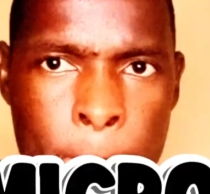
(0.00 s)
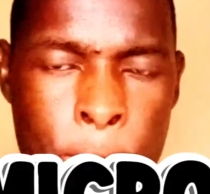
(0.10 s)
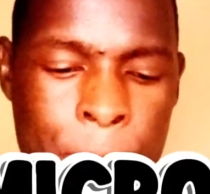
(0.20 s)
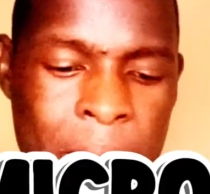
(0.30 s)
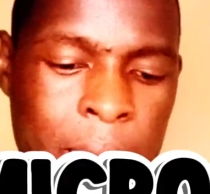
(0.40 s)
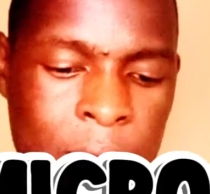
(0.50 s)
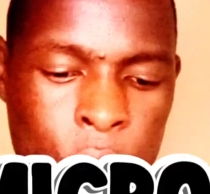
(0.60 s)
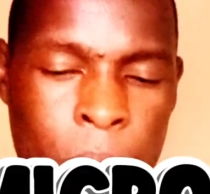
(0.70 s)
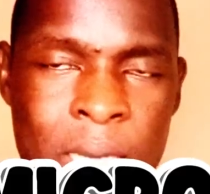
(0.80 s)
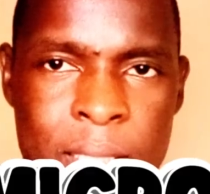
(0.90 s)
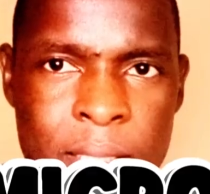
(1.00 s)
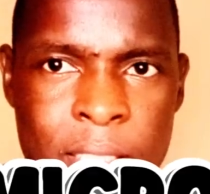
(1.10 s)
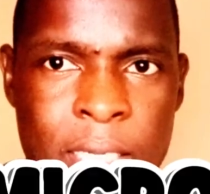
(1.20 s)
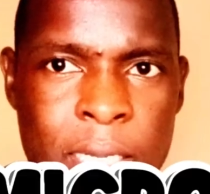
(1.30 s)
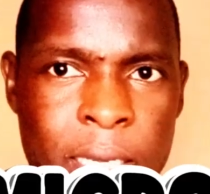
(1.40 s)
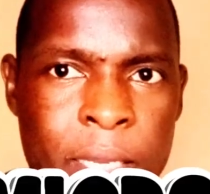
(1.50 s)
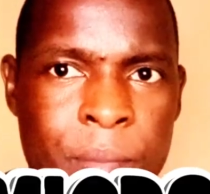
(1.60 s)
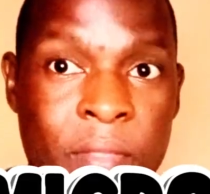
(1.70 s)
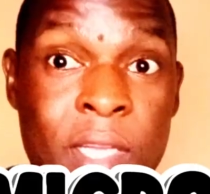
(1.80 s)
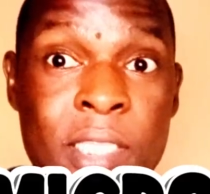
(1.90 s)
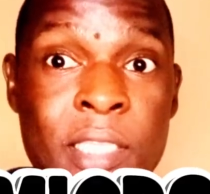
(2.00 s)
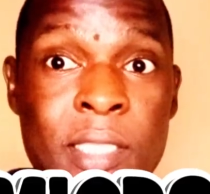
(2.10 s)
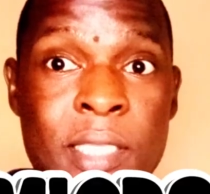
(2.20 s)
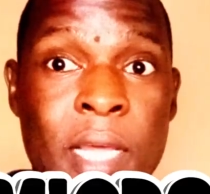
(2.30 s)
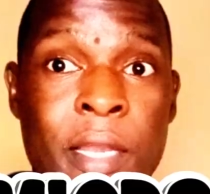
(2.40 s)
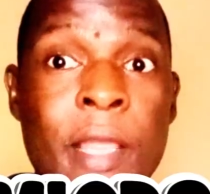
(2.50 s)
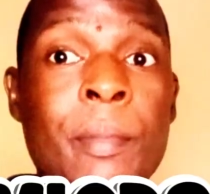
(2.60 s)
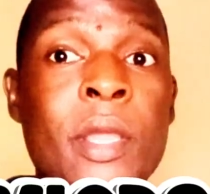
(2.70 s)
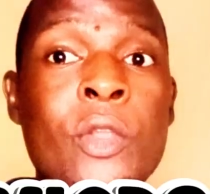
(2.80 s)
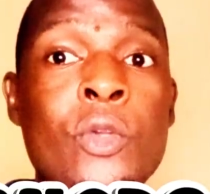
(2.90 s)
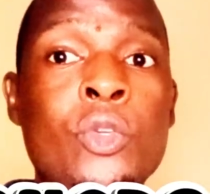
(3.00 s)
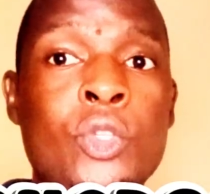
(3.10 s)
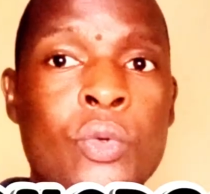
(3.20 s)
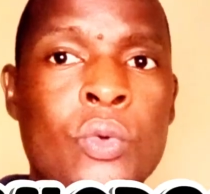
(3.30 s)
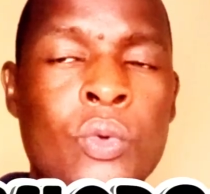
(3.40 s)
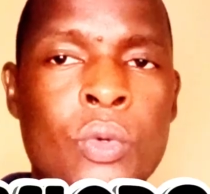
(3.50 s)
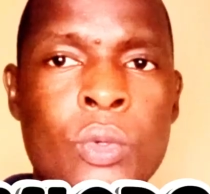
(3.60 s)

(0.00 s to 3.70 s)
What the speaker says: megaloblastic anemia, that is anemia due to